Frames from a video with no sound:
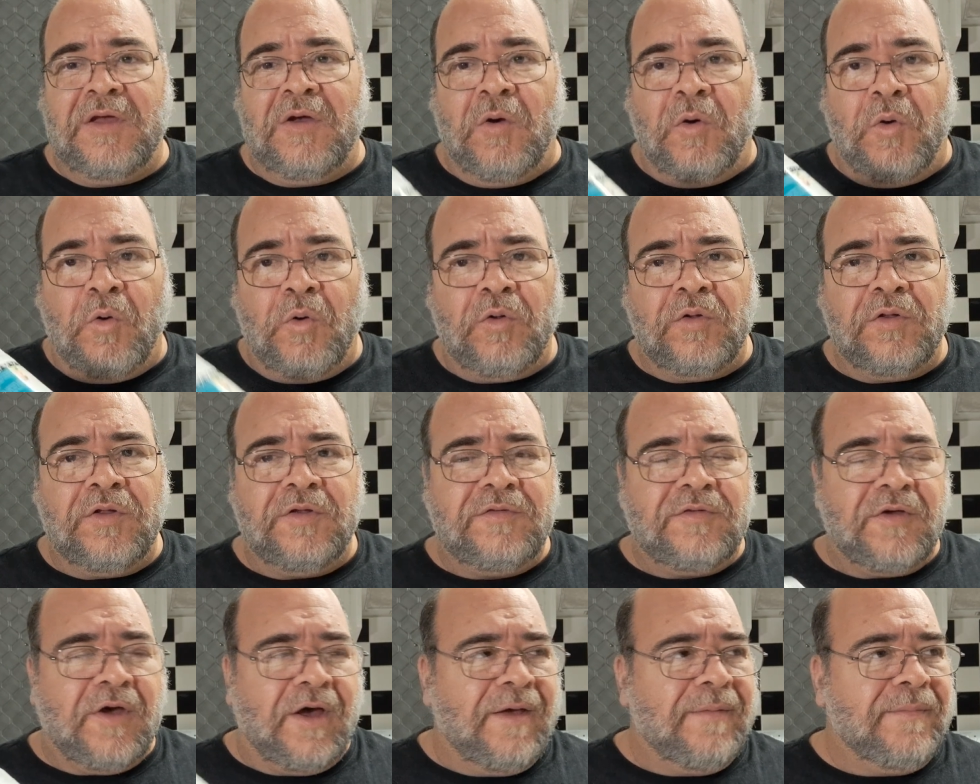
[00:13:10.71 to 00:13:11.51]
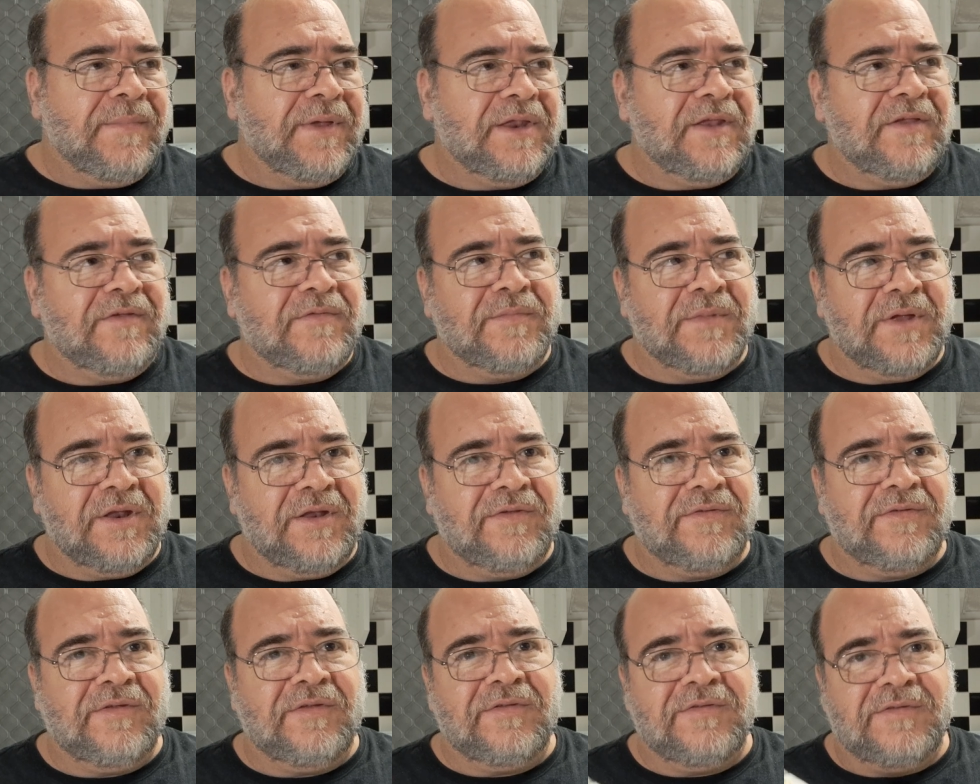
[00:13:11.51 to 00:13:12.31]
All the diabetes
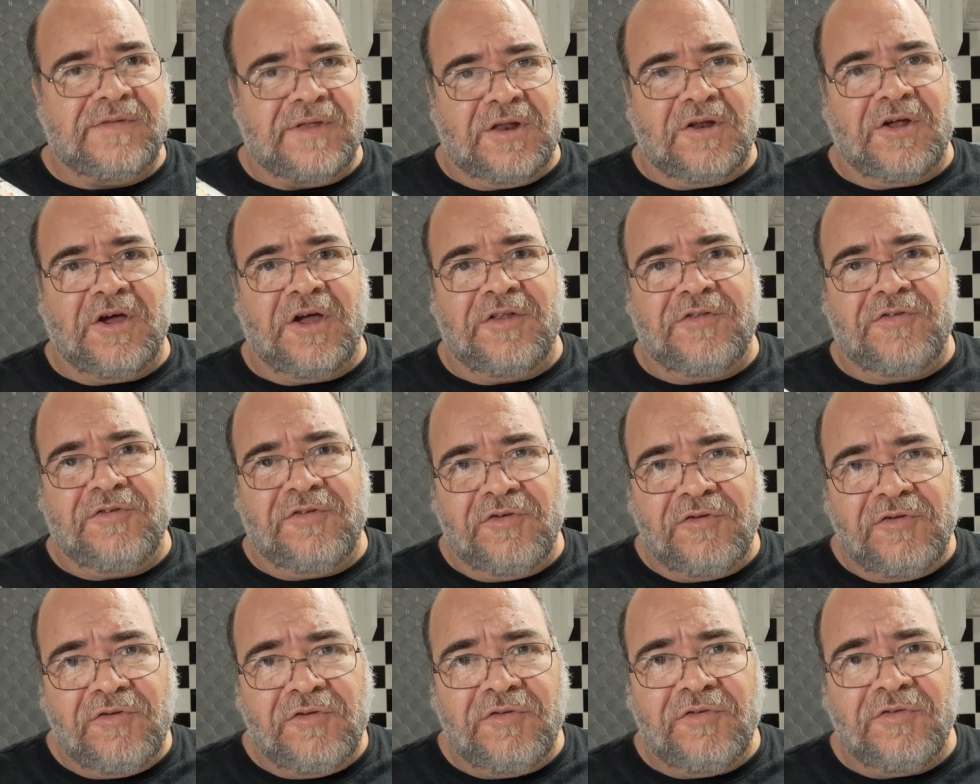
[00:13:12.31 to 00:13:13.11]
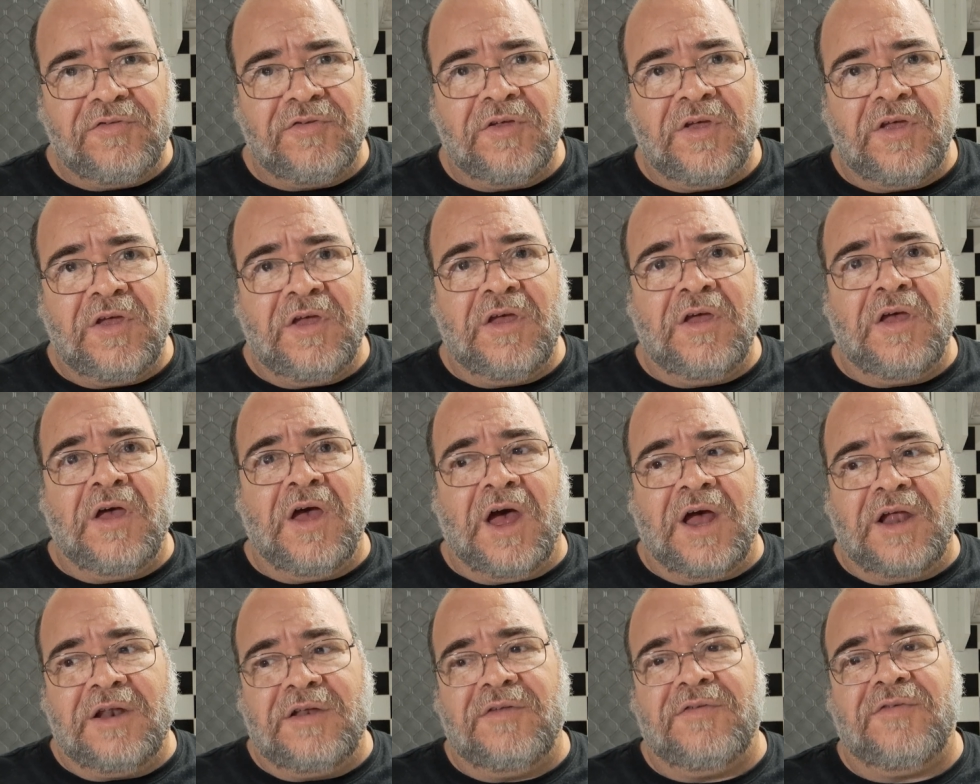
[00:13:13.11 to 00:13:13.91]
medicines that I choose
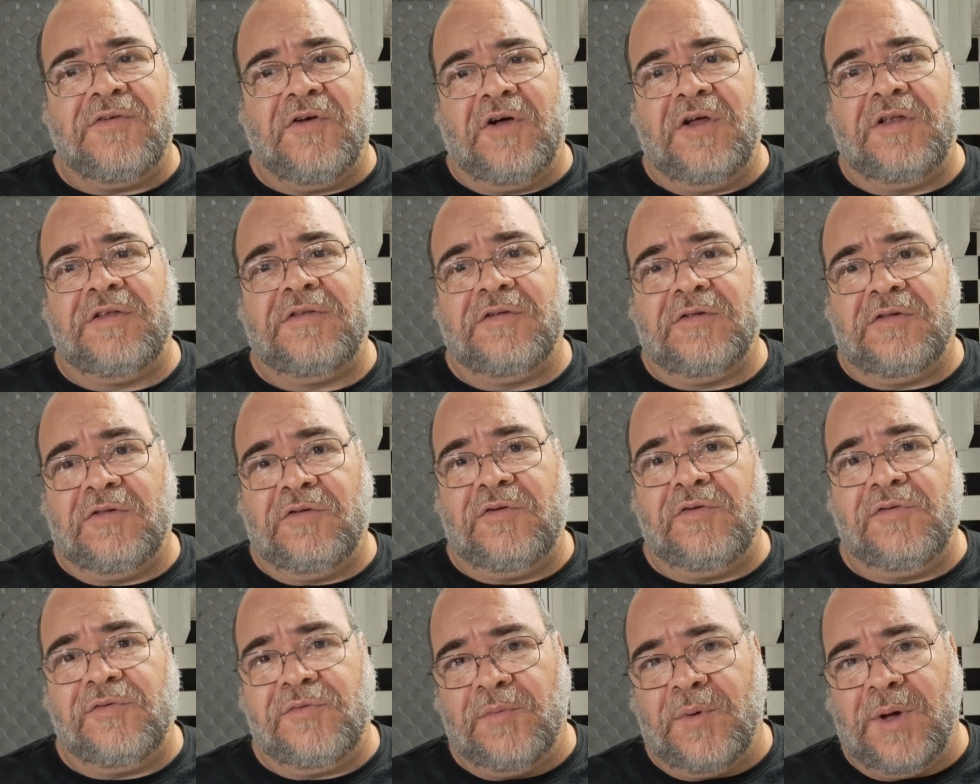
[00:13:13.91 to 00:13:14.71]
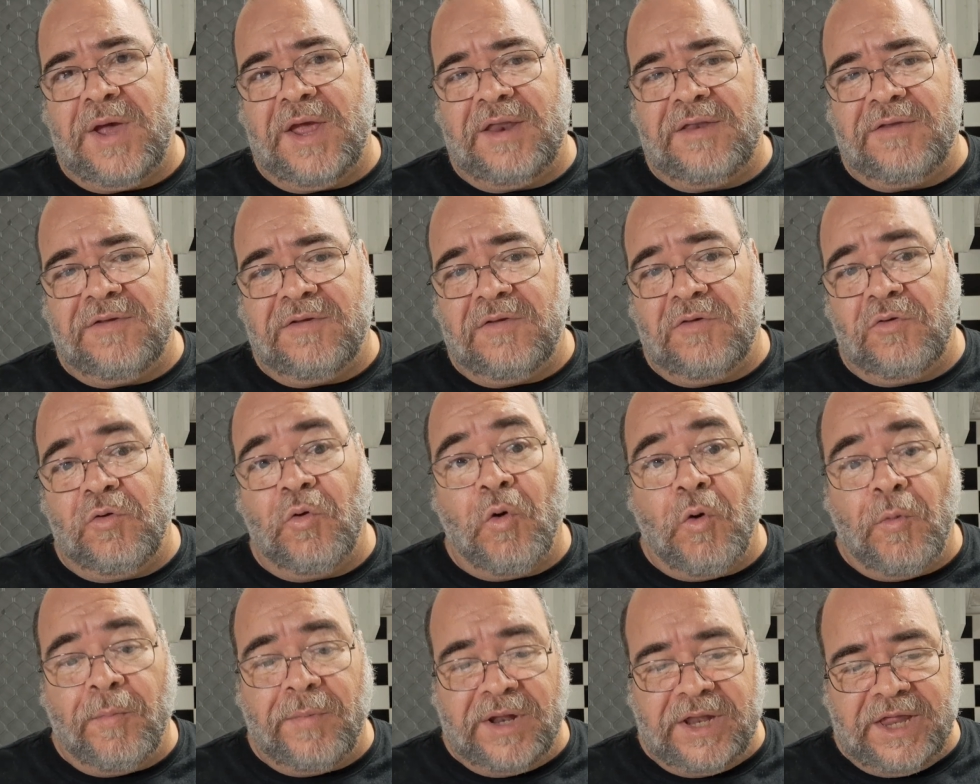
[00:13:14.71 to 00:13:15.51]
are designed to lose weight,
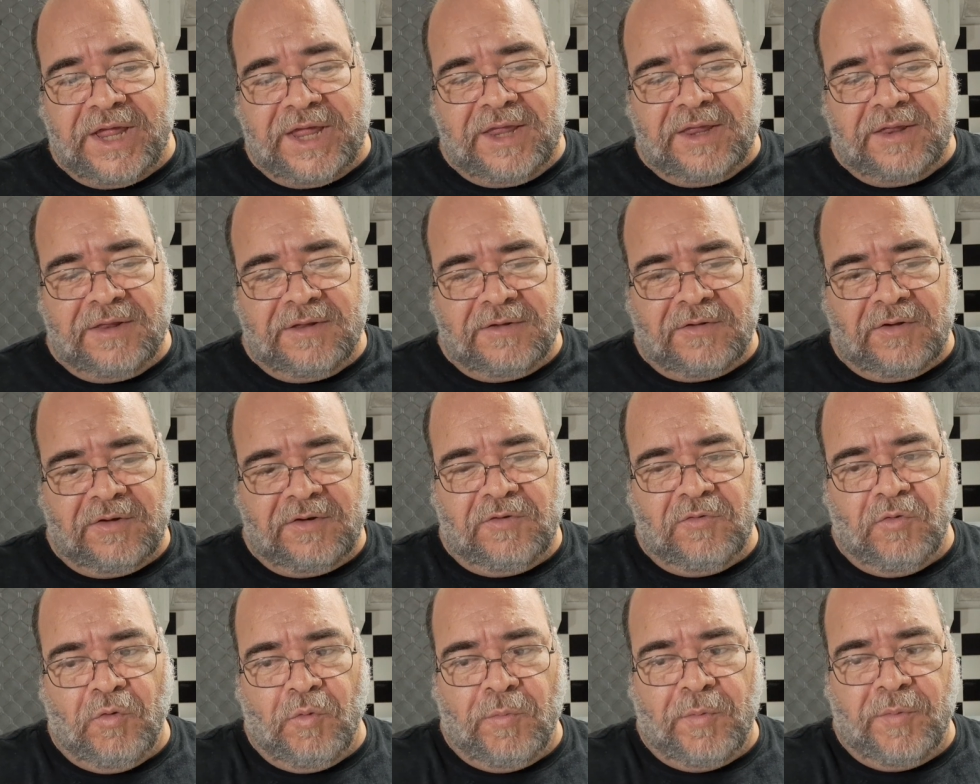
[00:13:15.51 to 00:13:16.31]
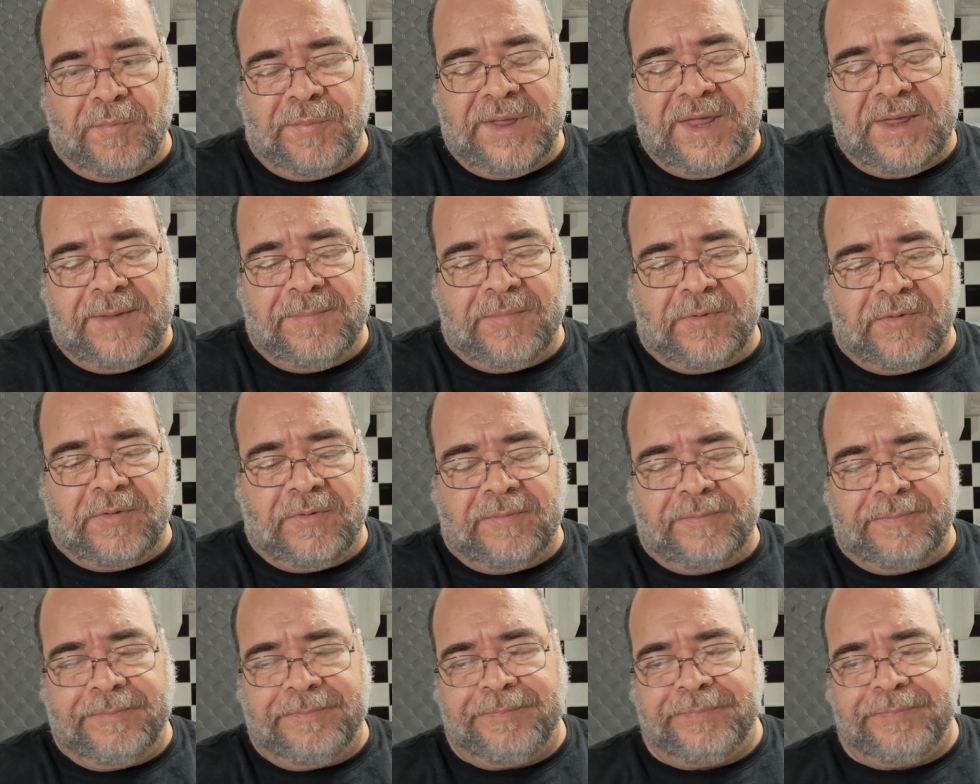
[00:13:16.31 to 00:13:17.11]
normally, on normal people.